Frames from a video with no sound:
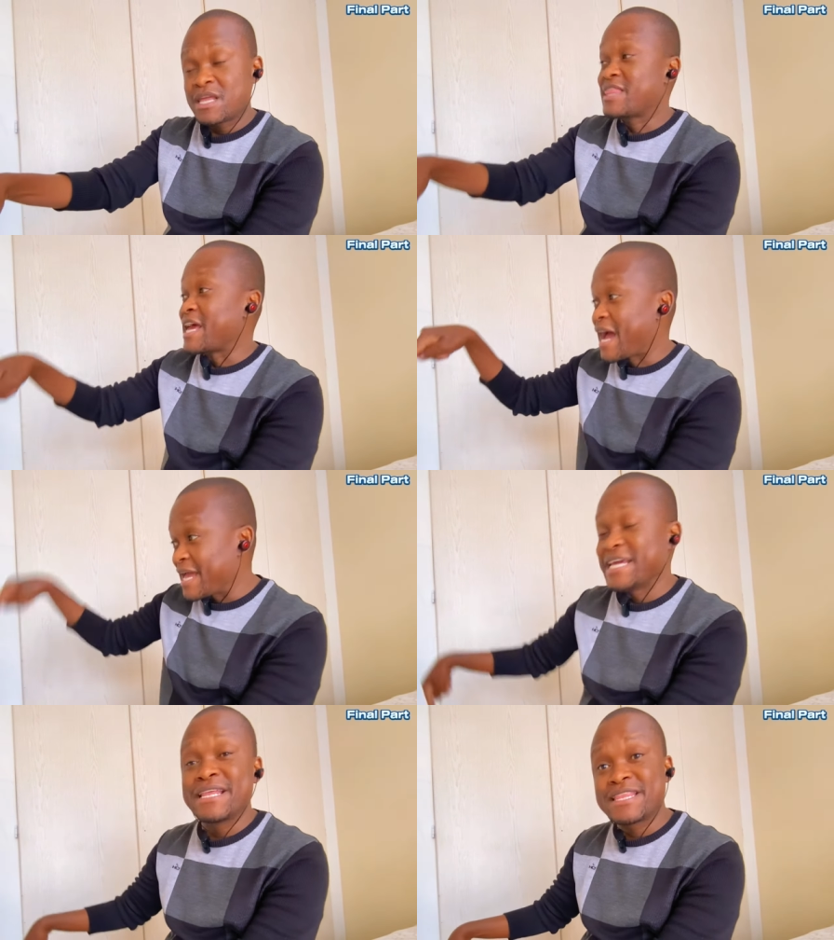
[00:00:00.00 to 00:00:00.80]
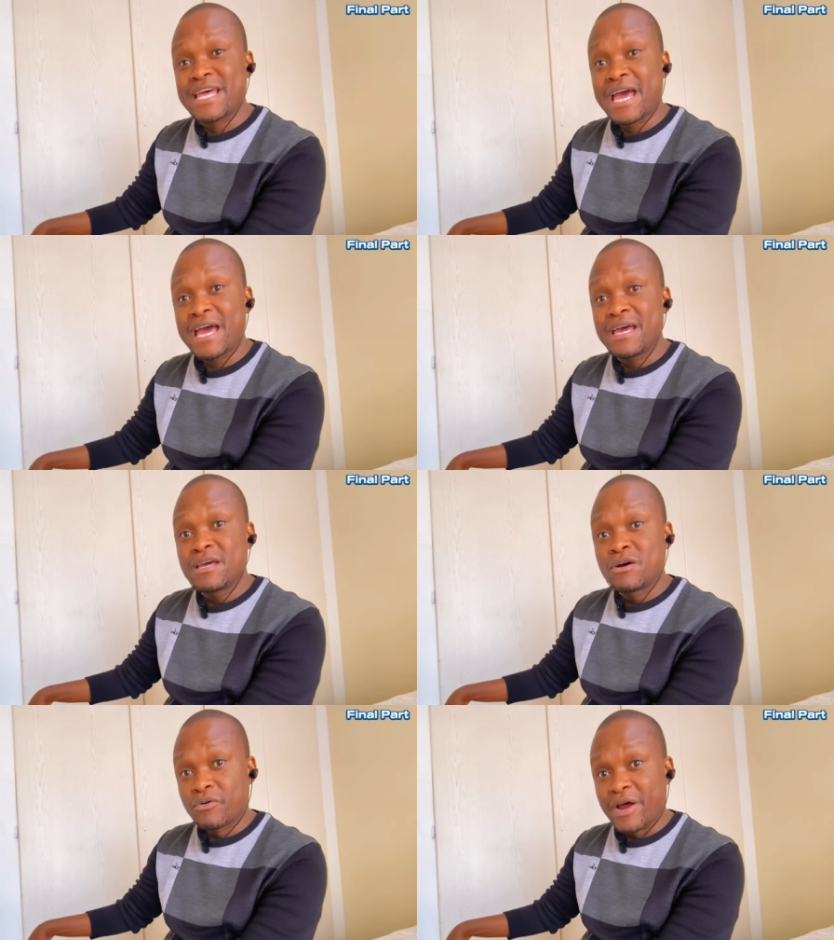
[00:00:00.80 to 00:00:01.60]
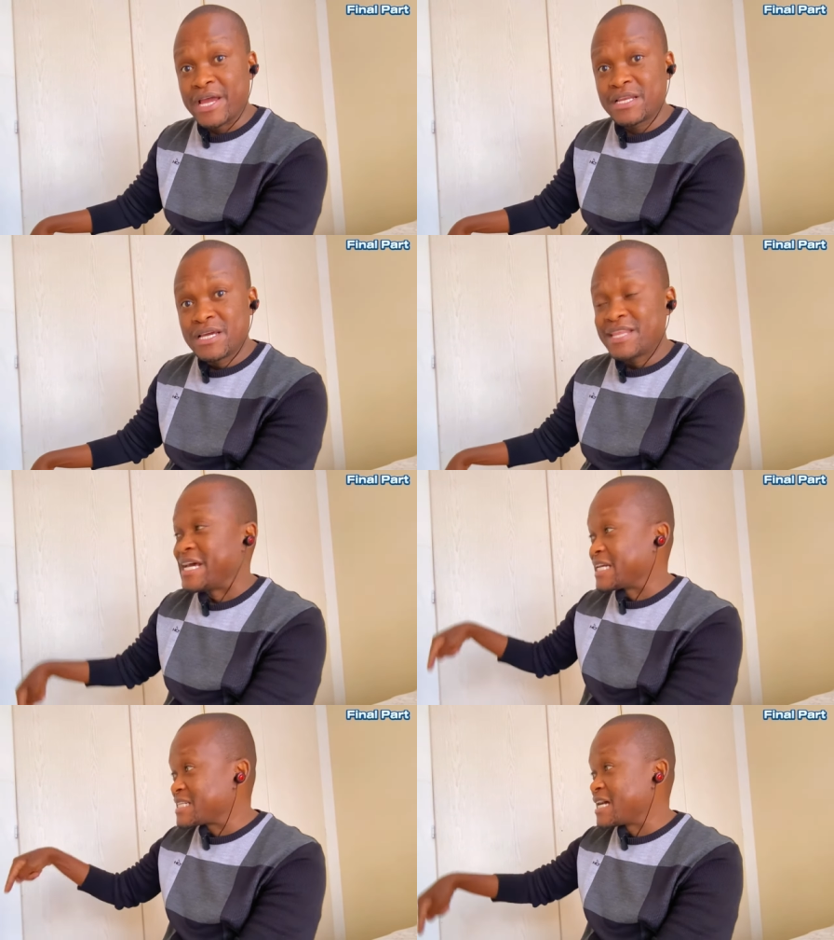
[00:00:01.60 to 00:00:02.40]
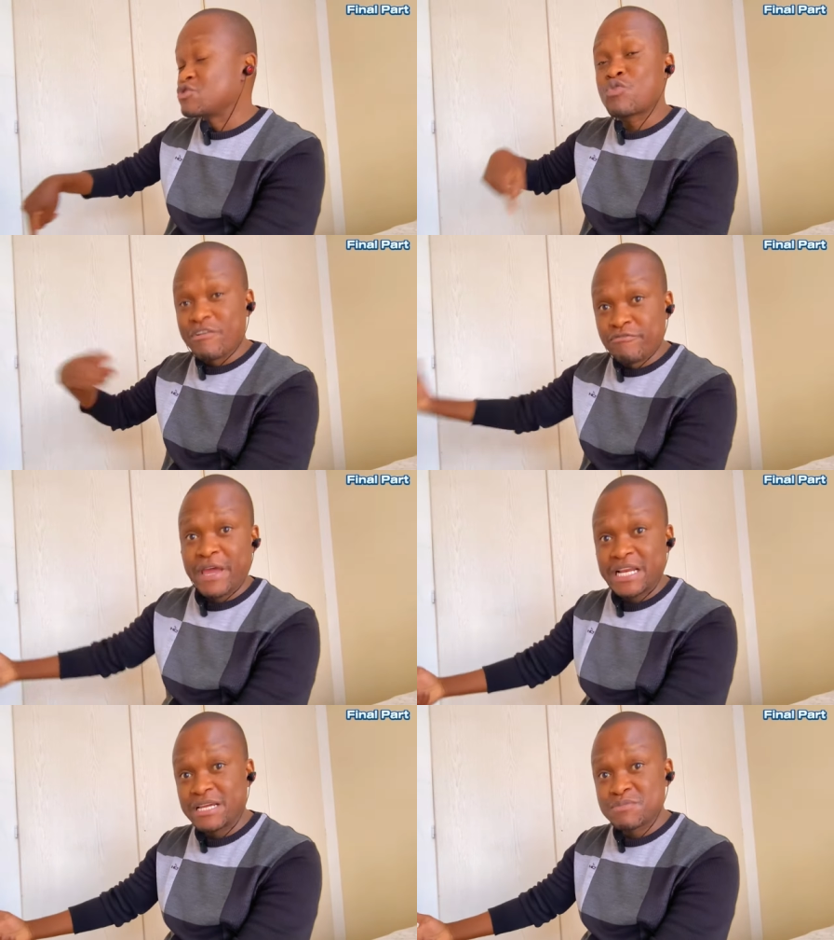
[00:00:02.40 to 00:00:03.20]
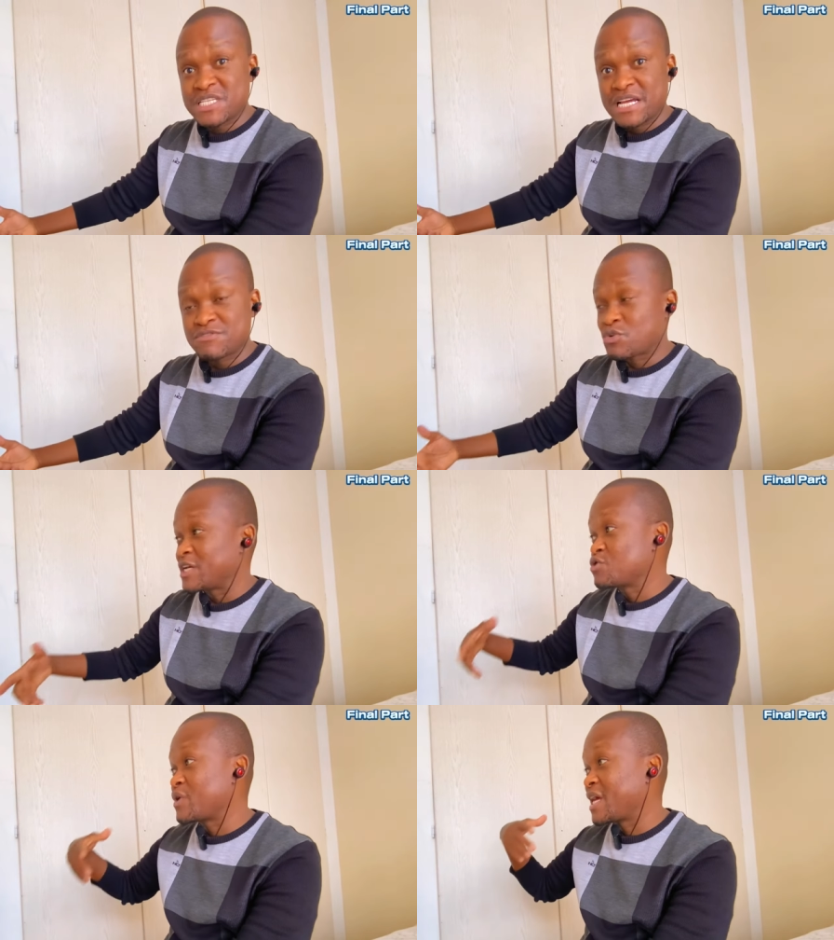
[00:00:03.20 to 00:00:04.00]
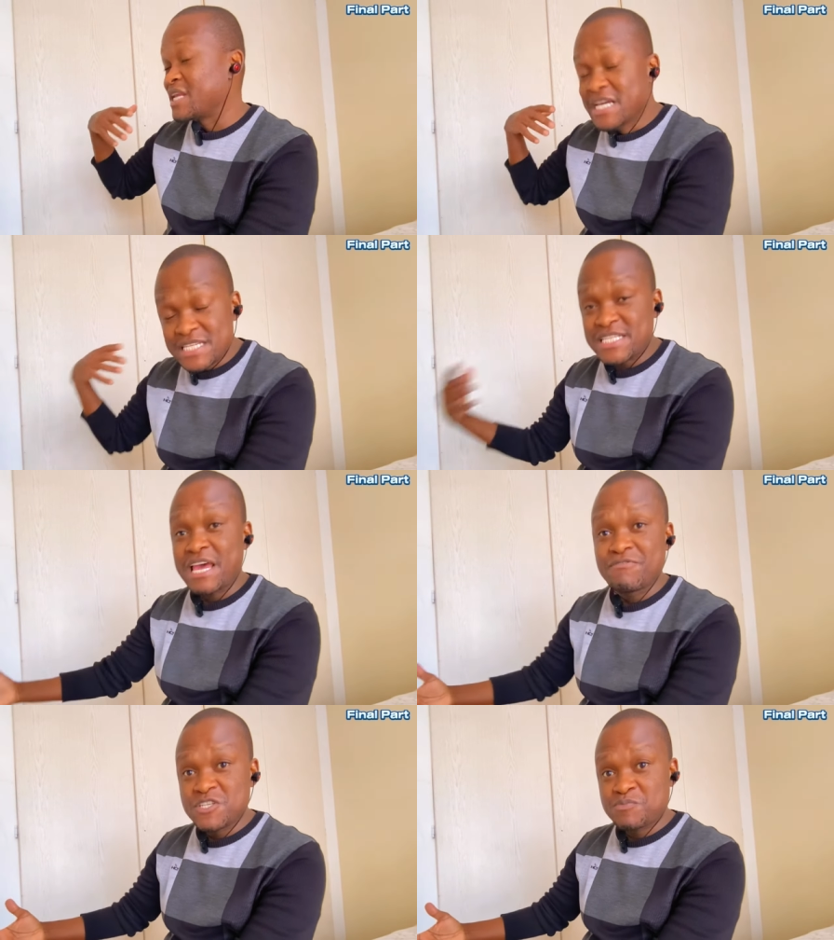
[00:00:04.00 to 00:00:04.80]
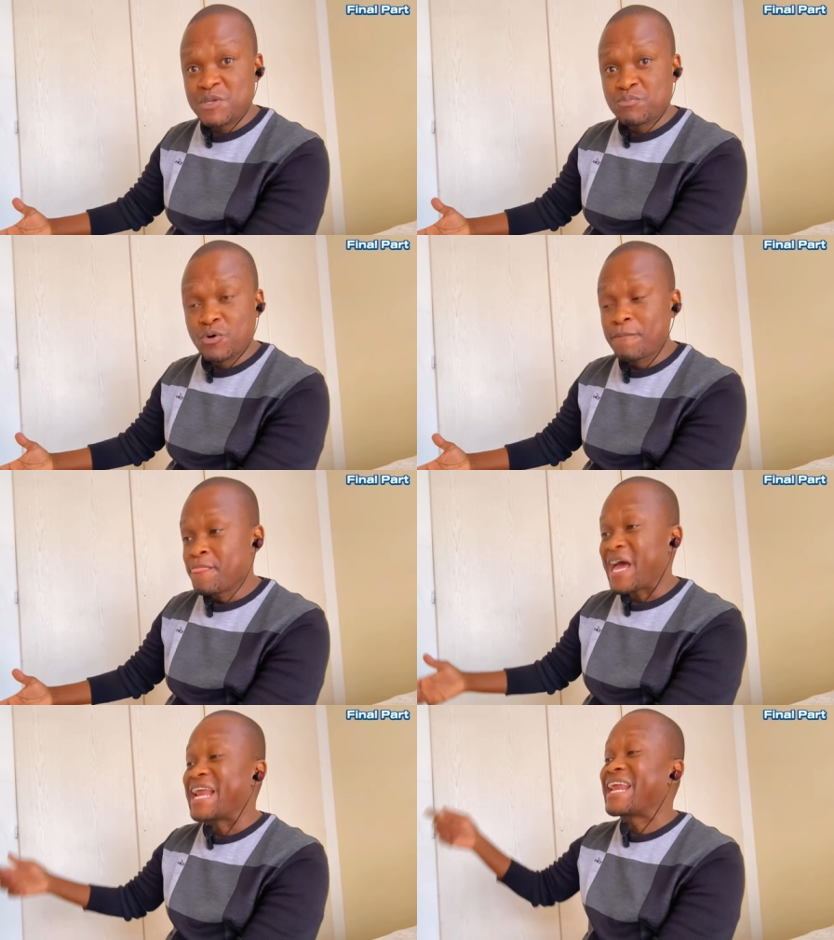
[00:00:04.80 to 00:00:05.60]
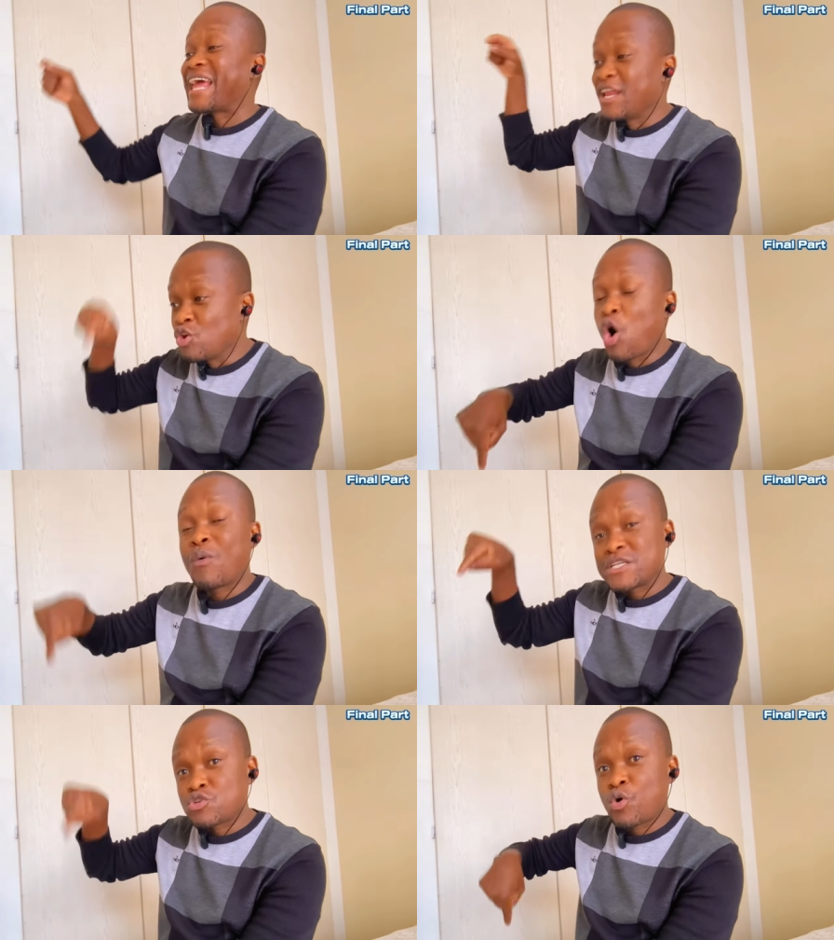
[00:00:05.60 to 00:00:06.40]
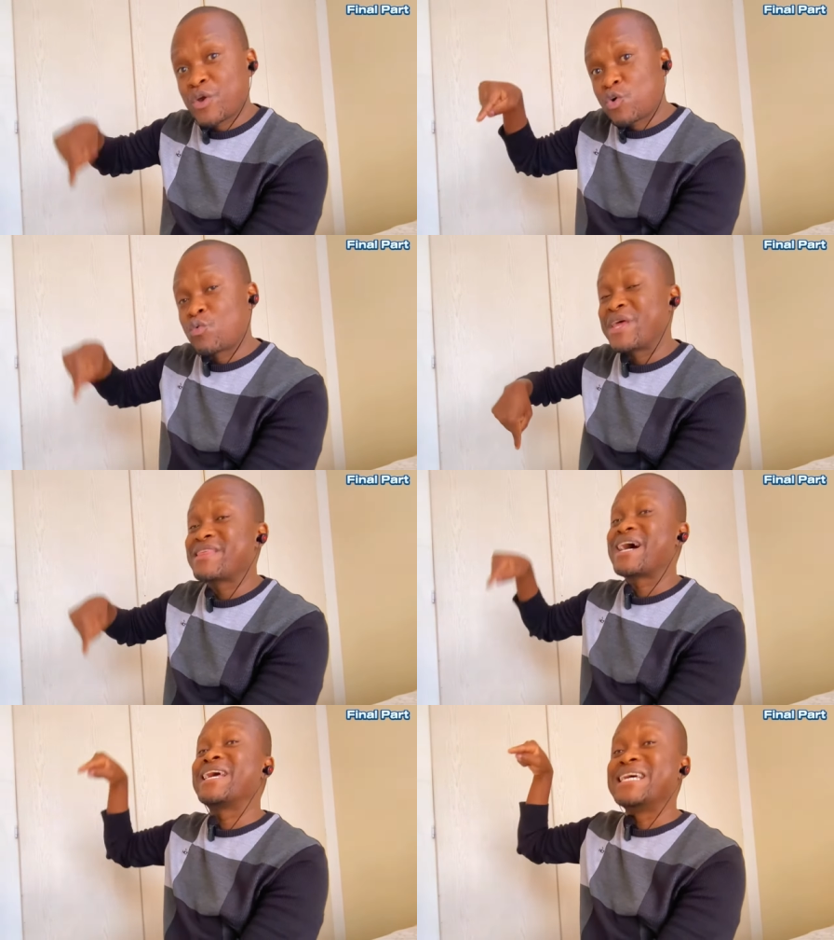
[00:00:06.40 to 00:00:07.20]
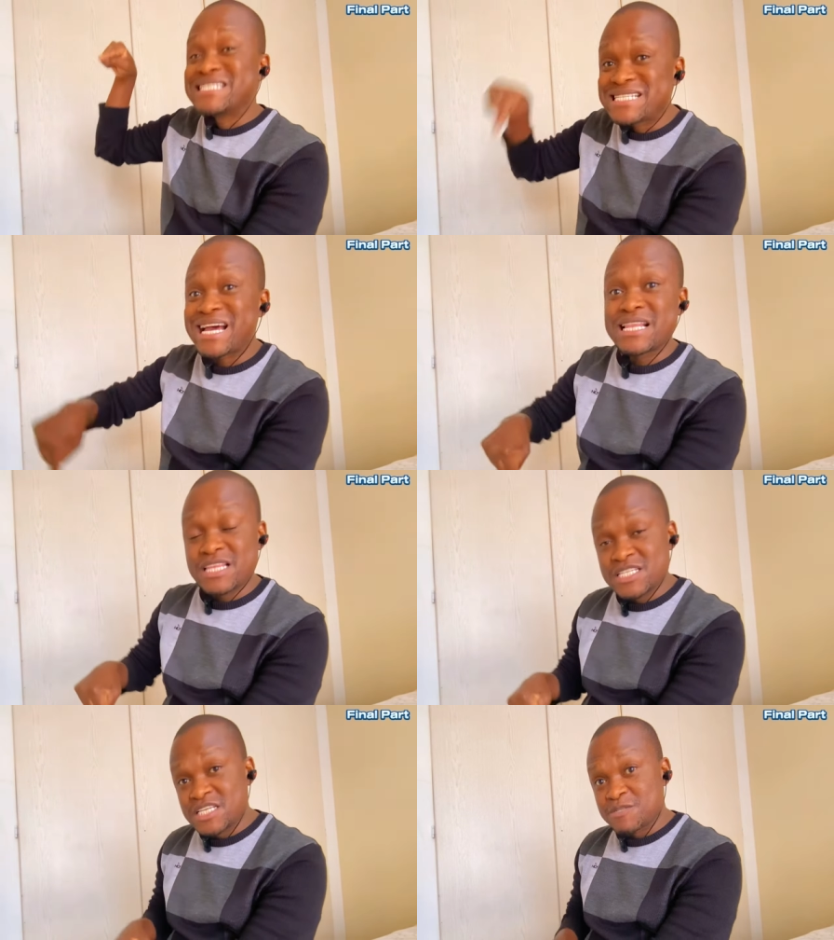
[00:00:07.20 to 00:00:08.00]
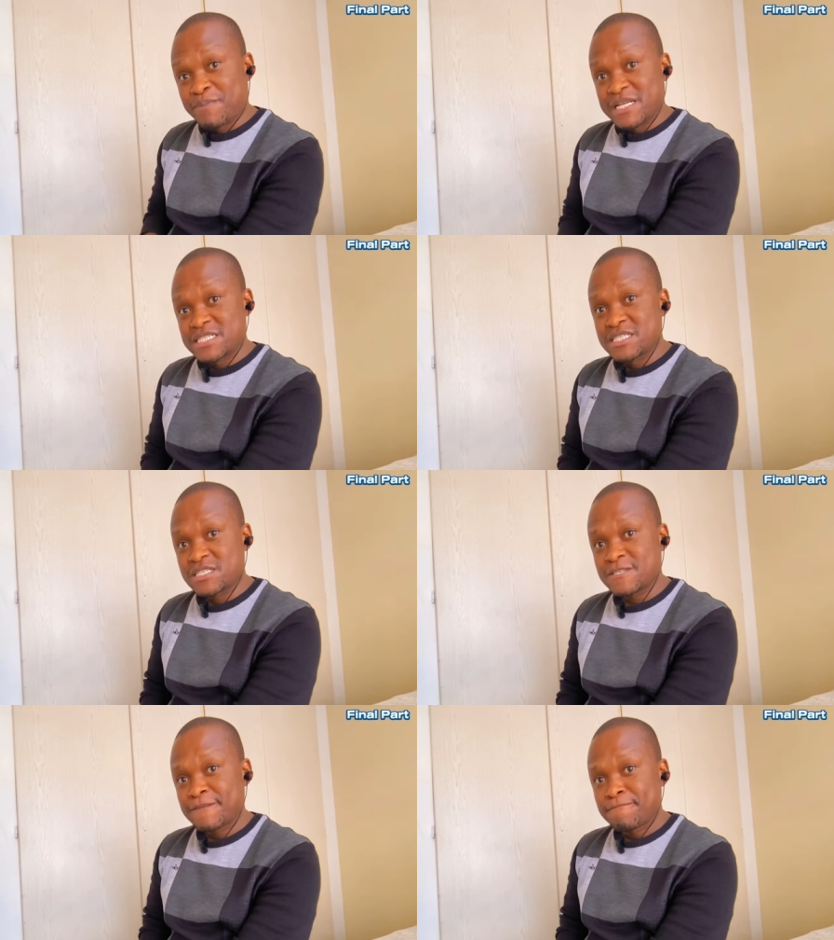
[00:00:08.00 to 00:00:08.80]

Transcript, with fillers: They are in there, all right? They are trying to avail themselves so that you can save these people. And they know what's going on when they are inside these, these parties